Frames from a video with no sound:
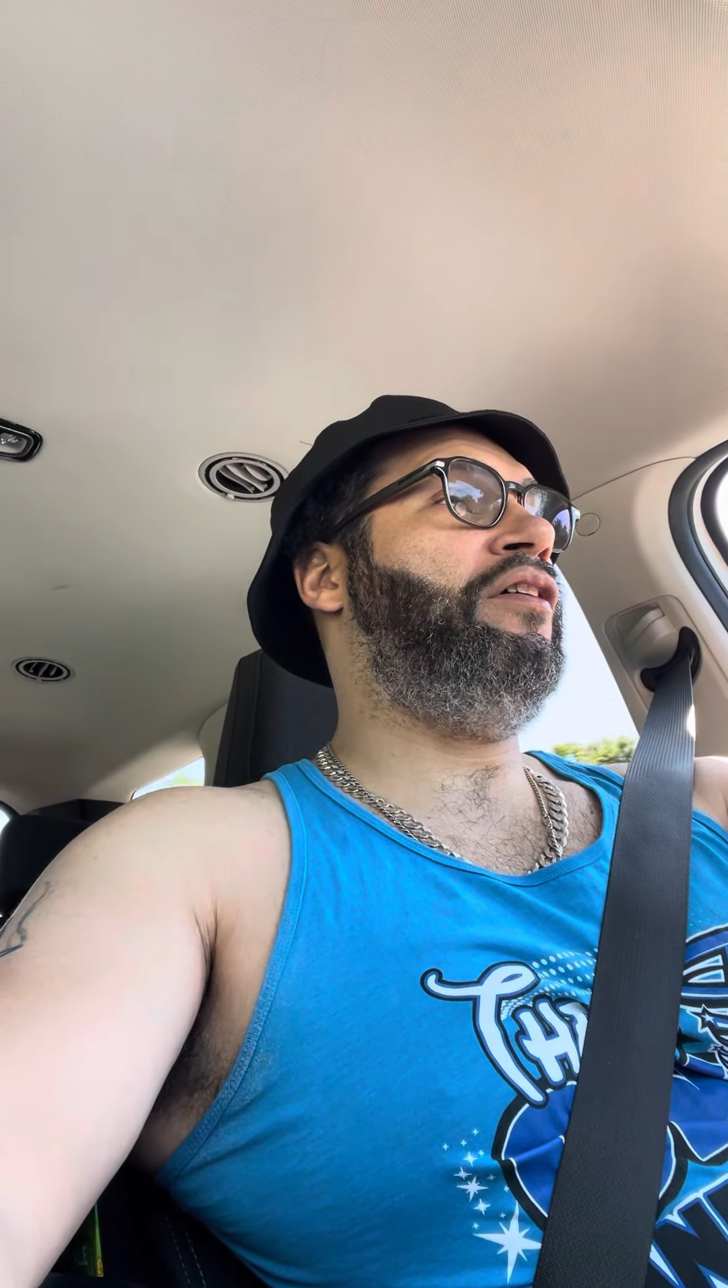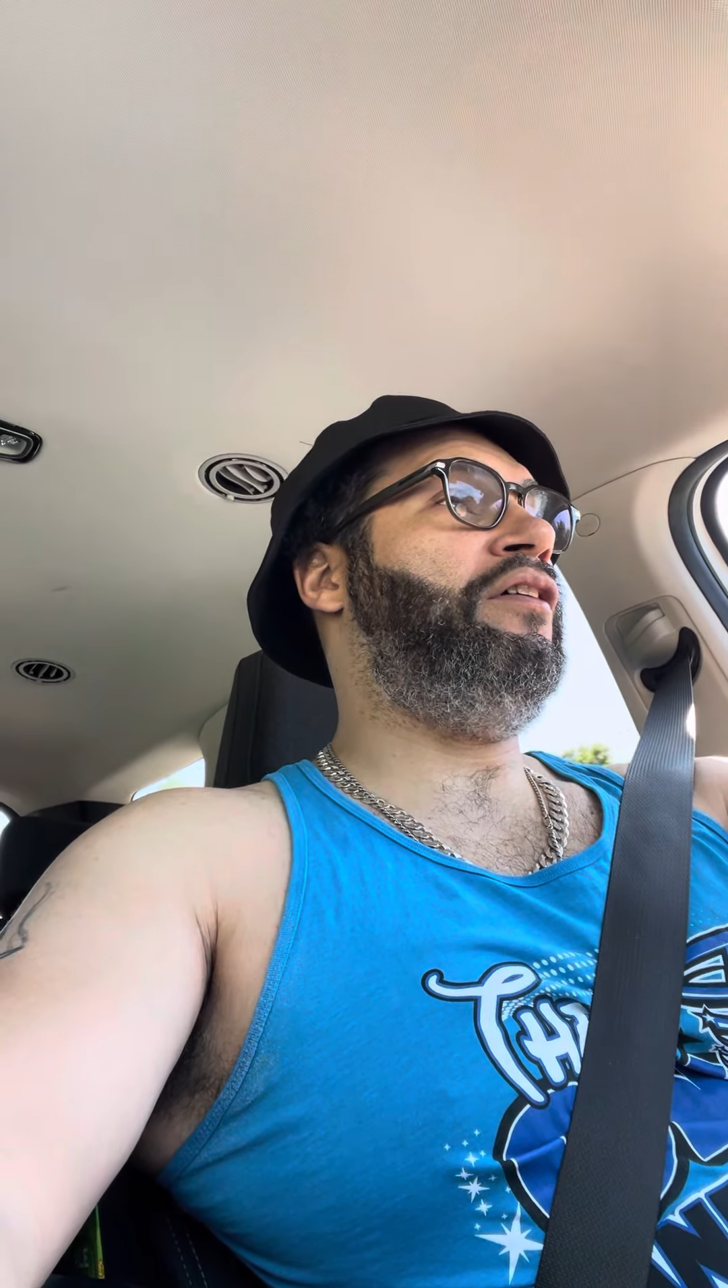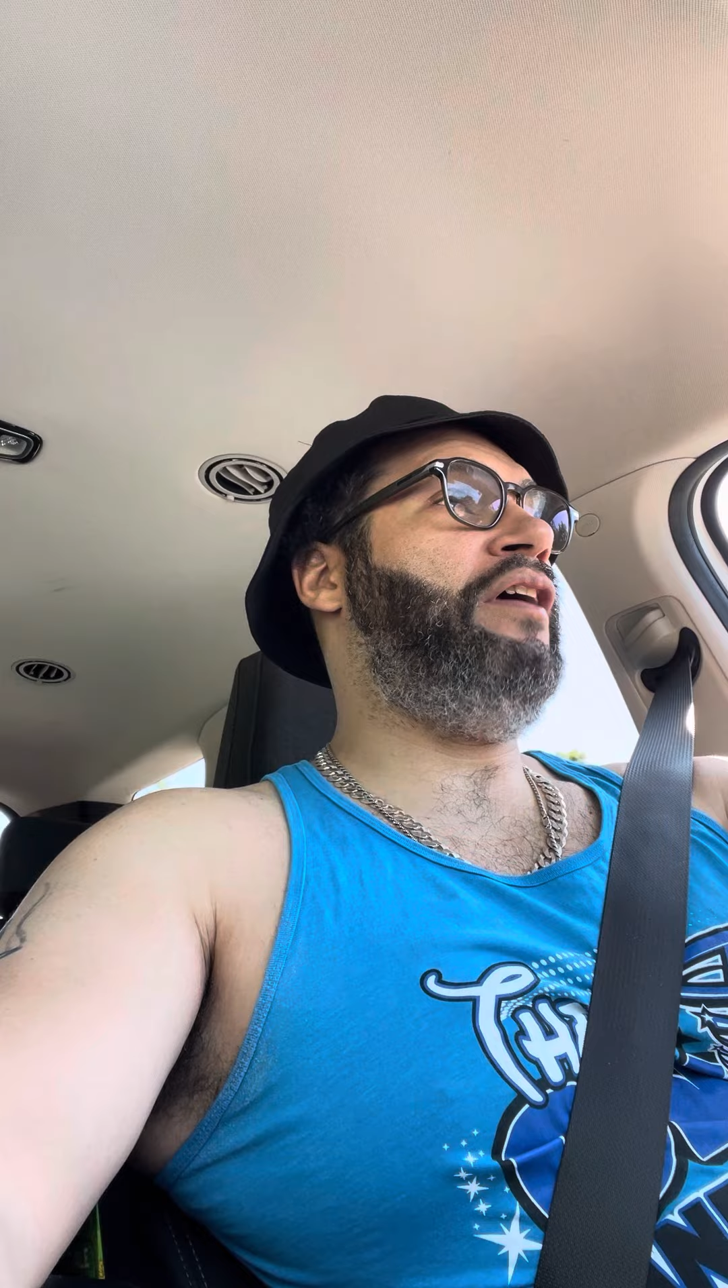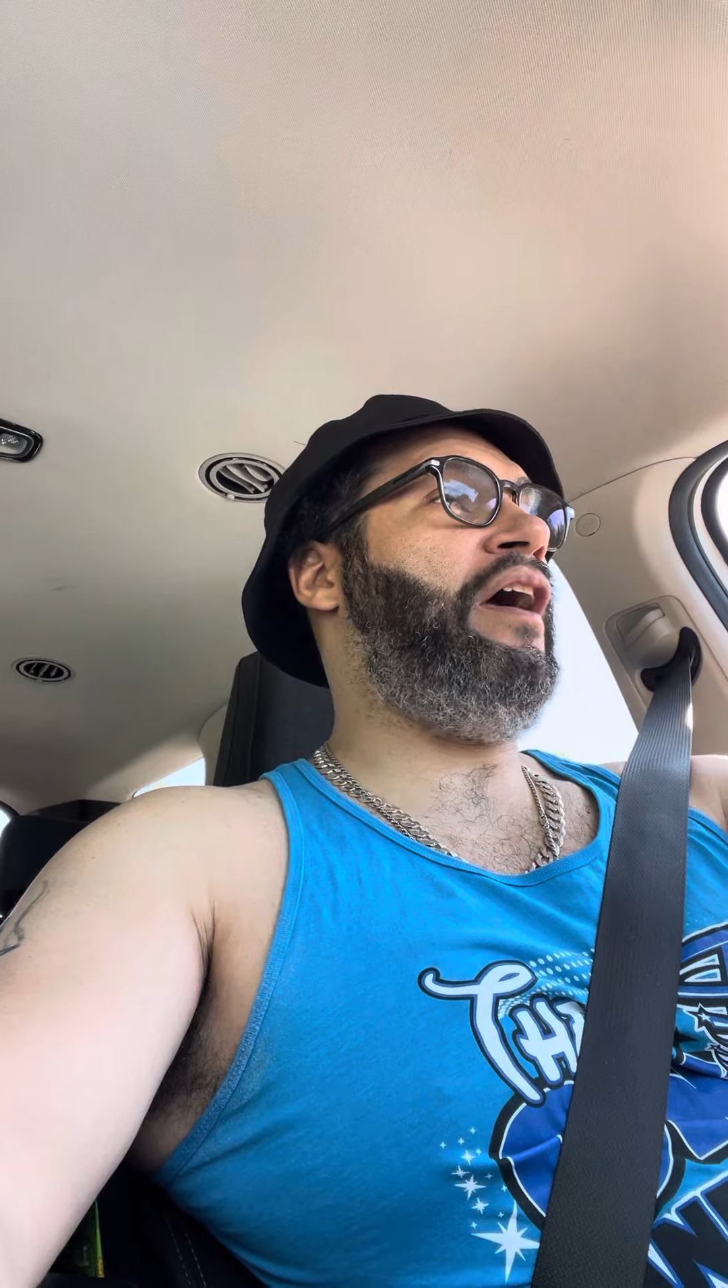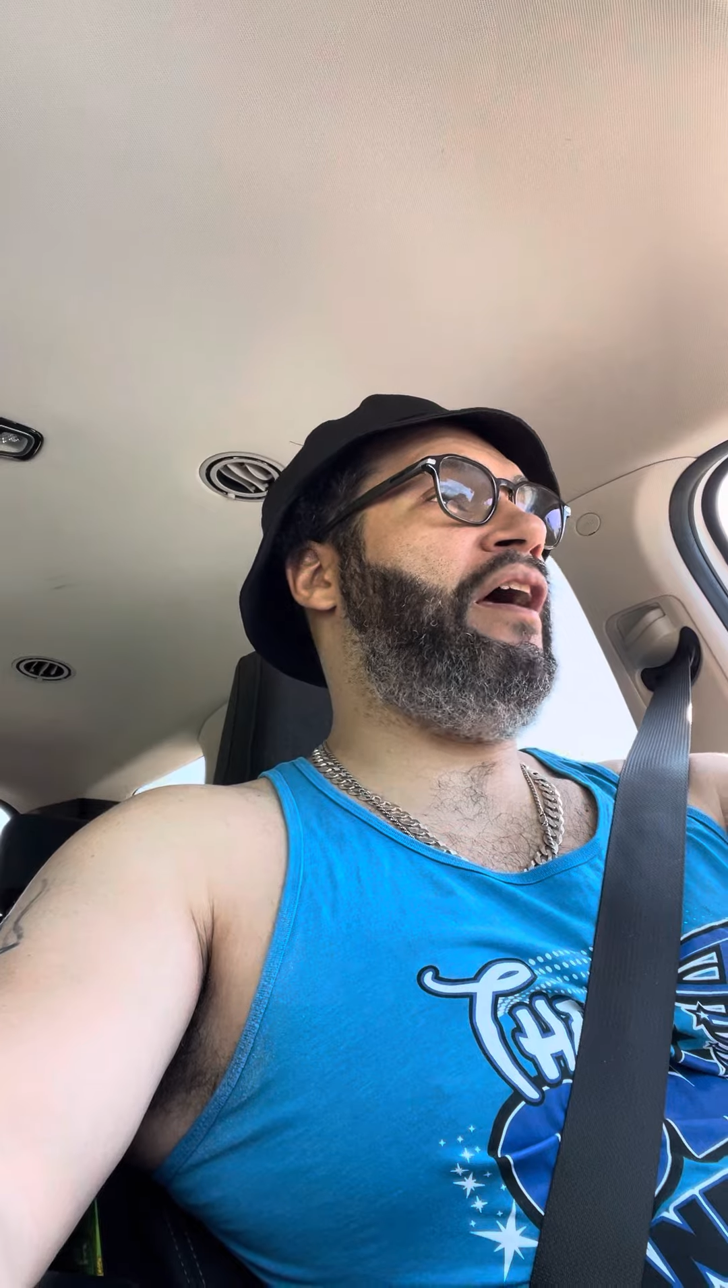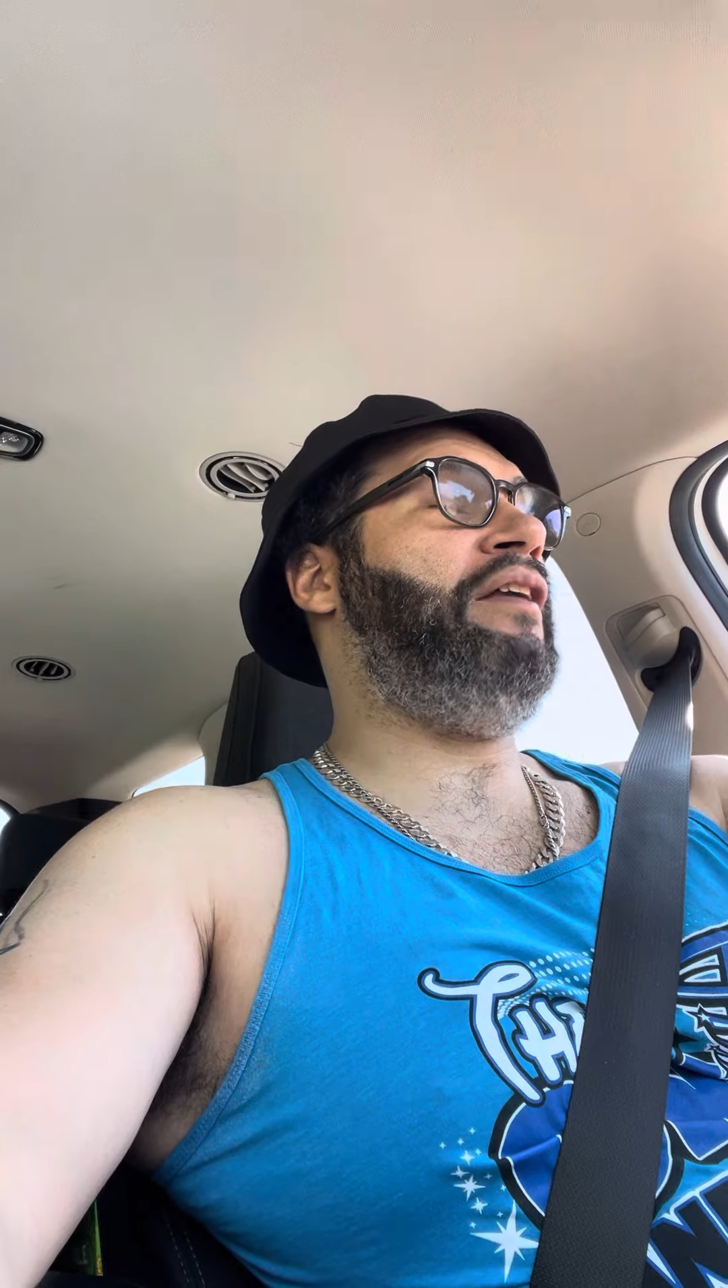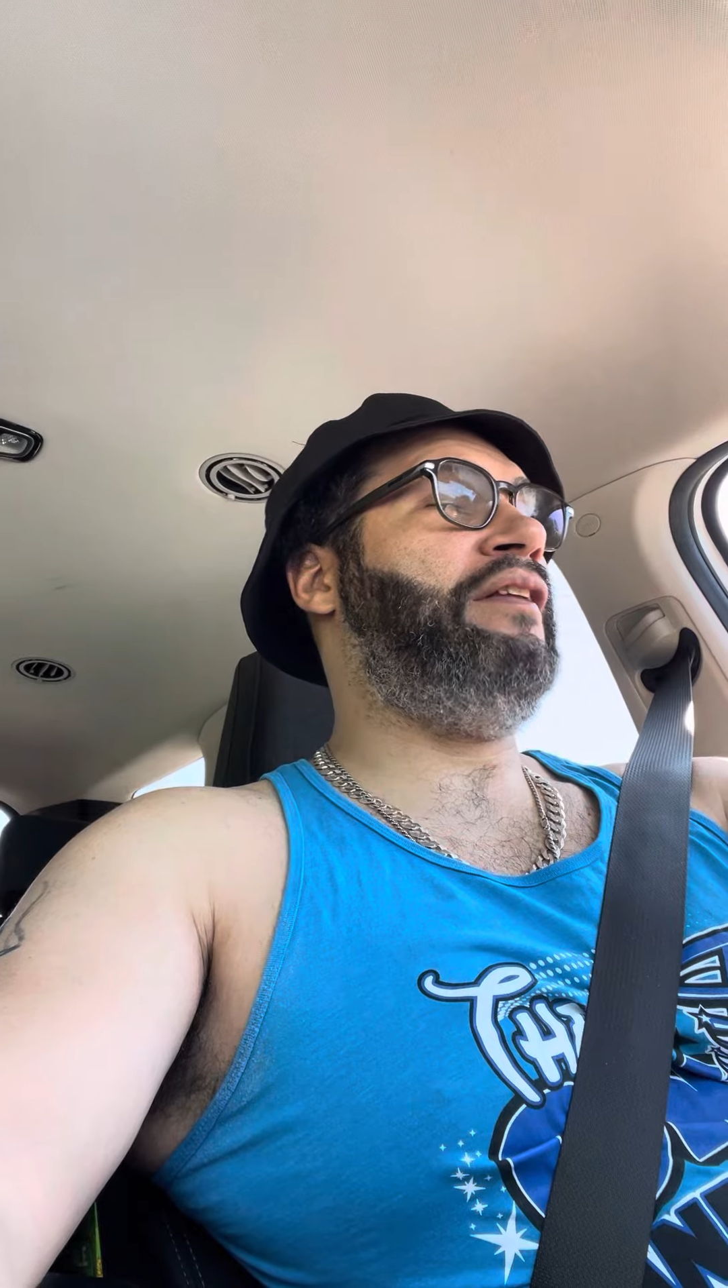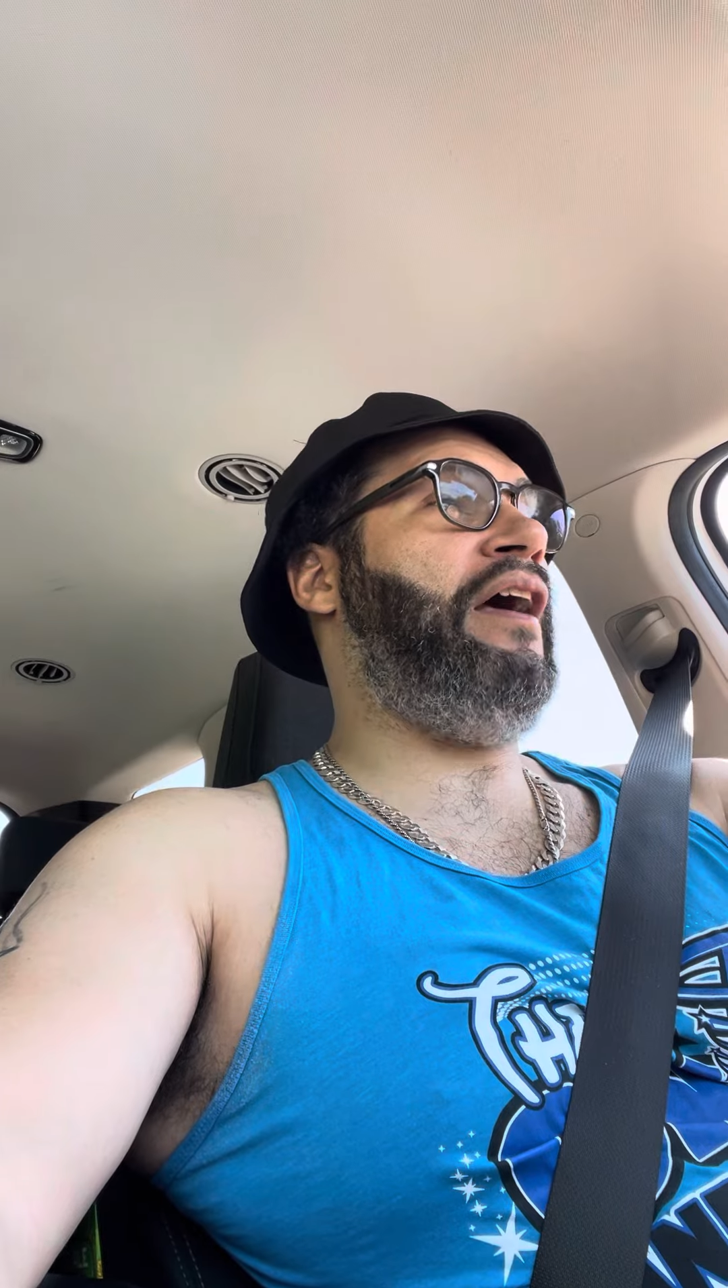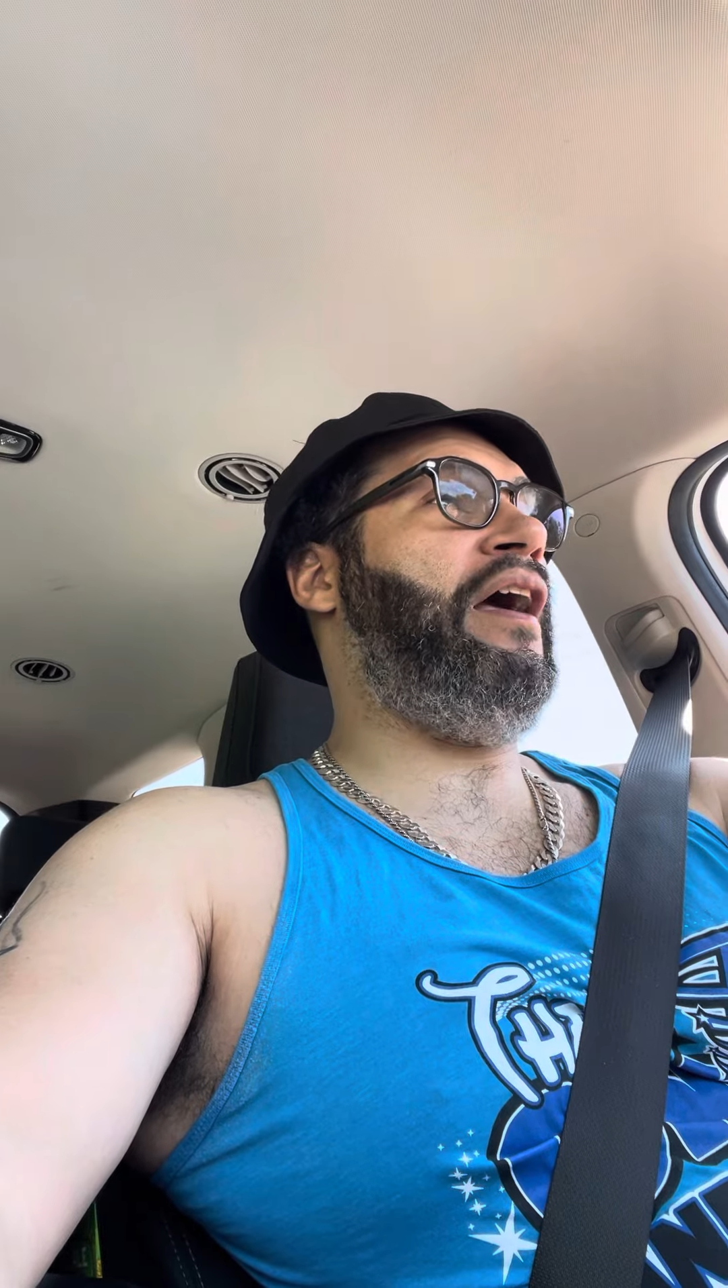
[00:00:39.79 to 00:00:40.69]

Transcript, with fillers: that